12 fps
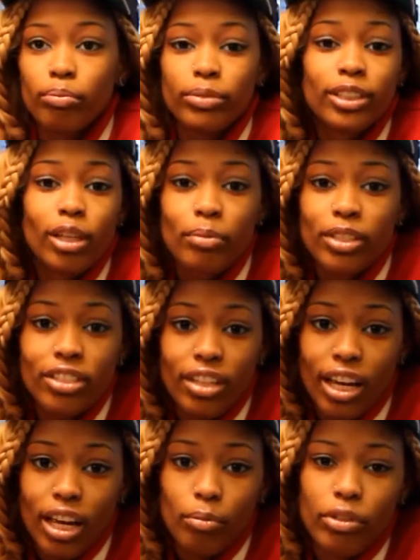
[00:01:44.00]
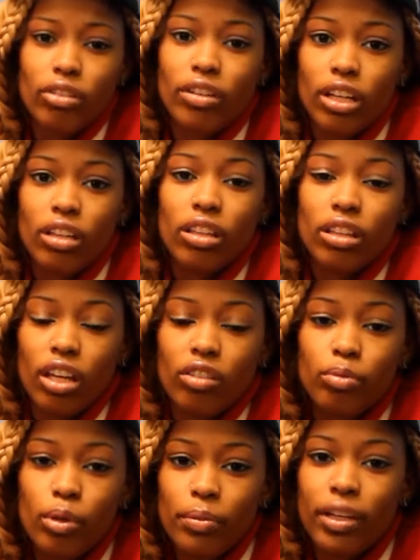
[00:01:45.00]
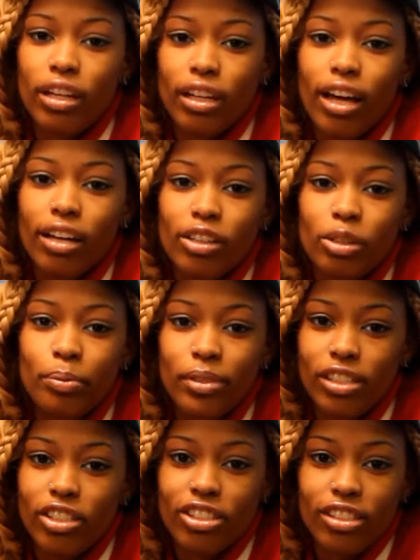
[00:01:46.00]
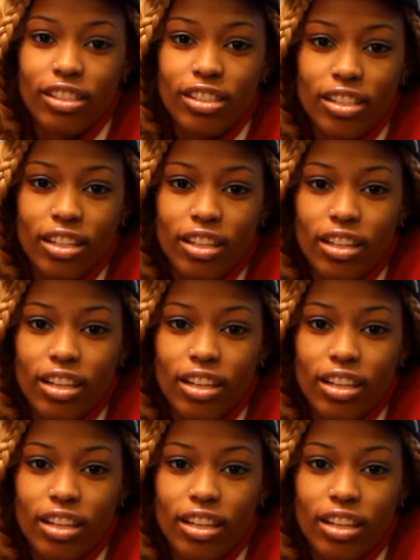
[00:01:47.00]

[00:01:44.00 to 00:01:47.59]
Summer Jam, you know, they put me in a lot of good positions.